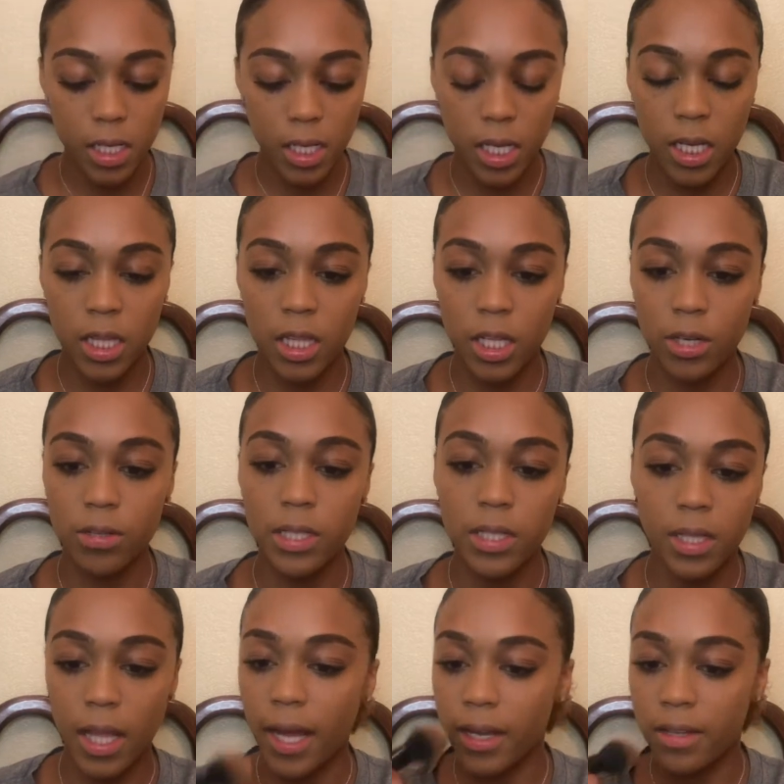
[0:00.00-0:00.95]
it
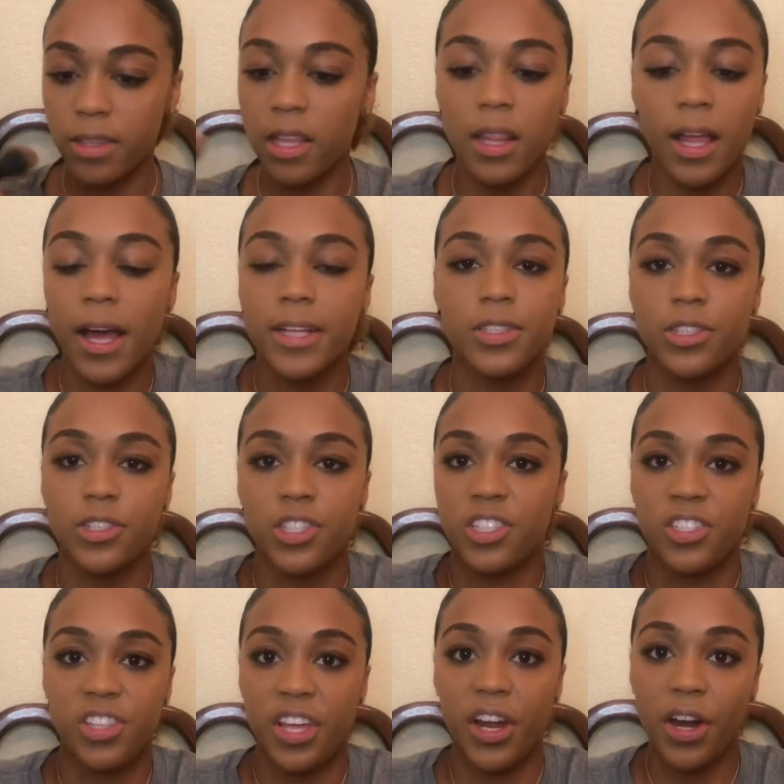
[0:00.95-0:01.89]
literally like the lines are
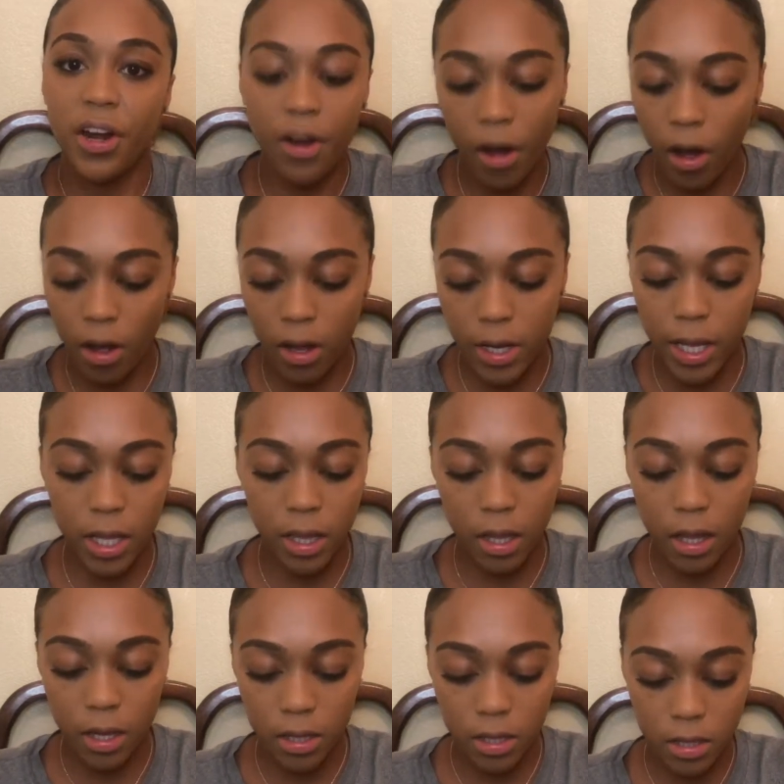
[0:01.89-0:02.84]
just there all day
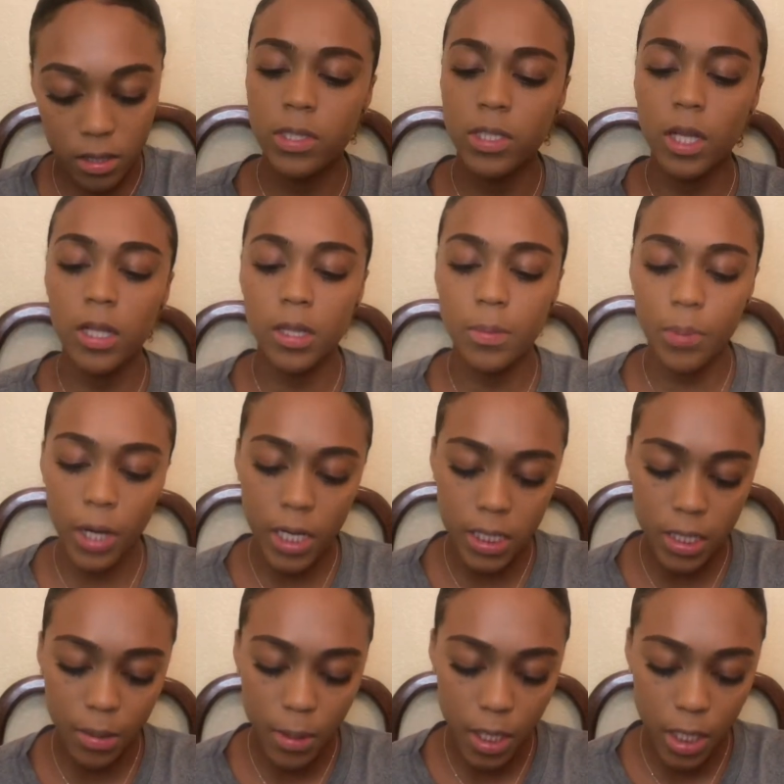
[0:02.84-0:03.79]
long. So the
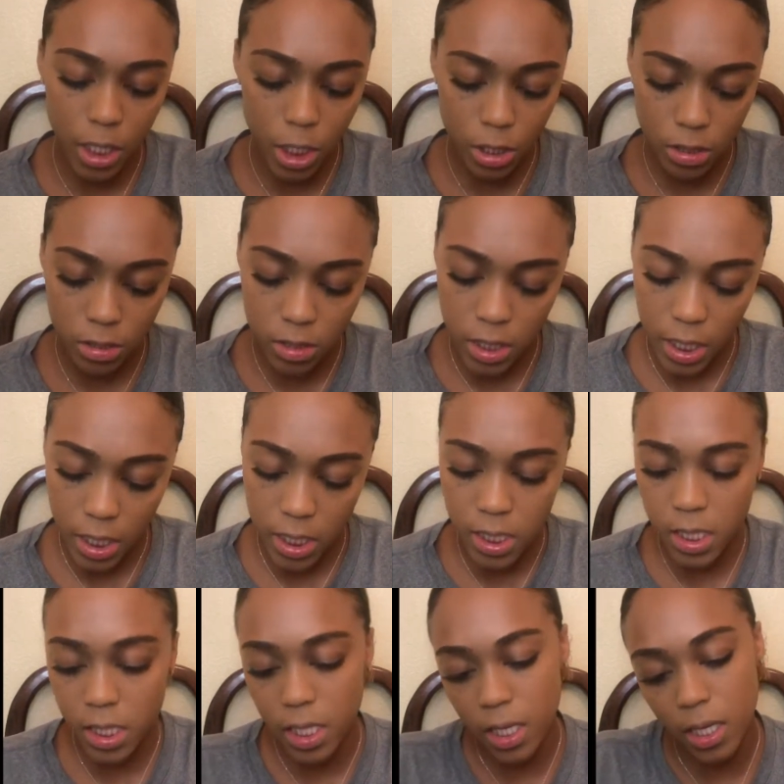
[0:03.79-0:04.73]
brush I'm gonna use
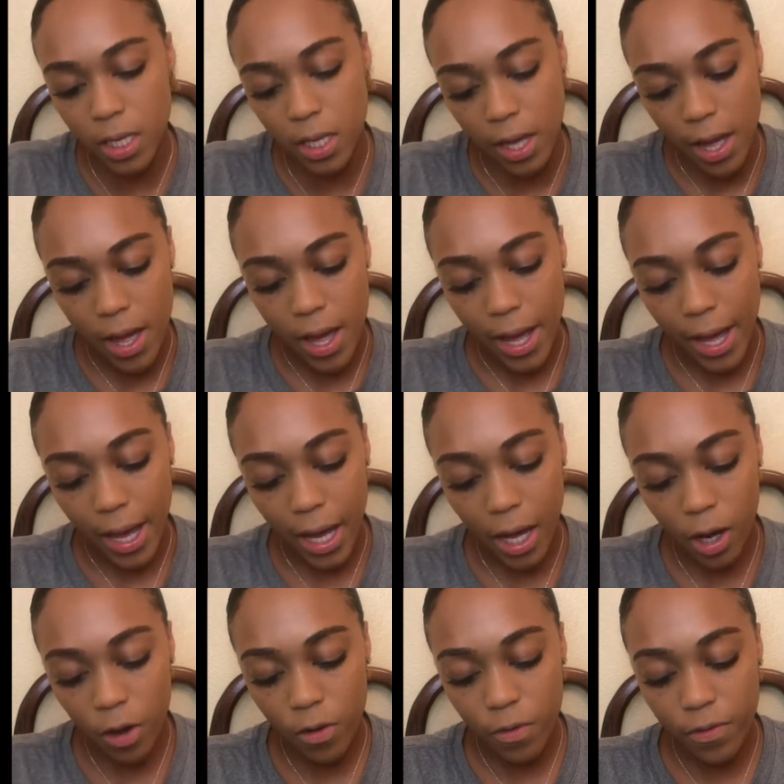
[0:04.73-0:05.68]
is the
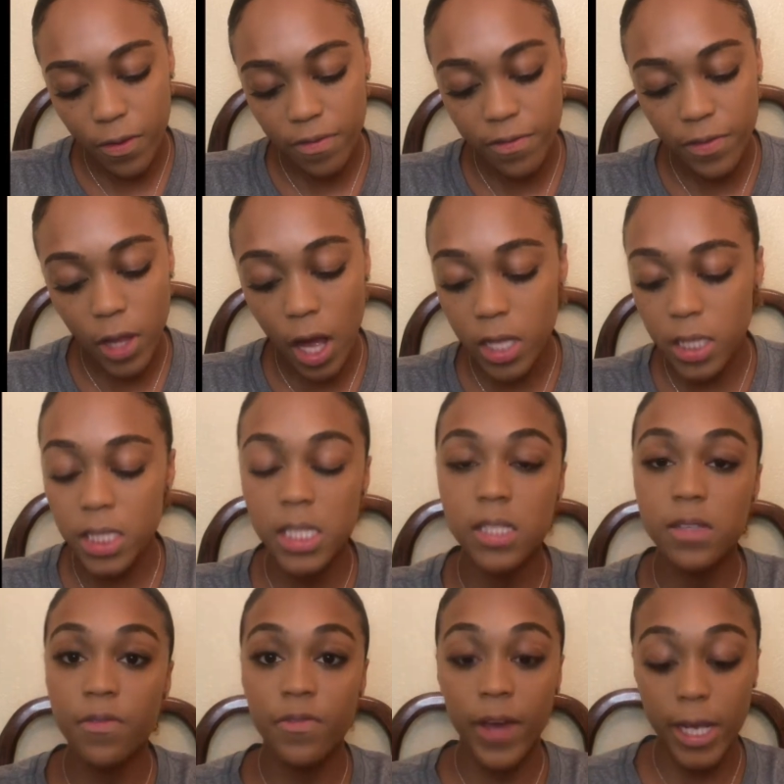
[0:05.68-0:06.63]
e.l.f.
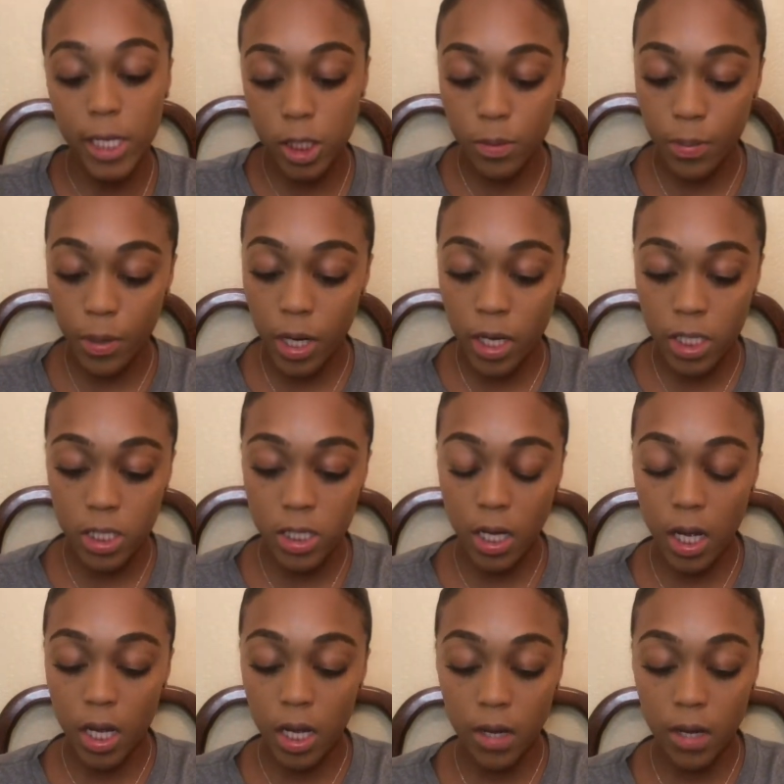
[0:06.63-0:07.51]
Flawless Face Brush,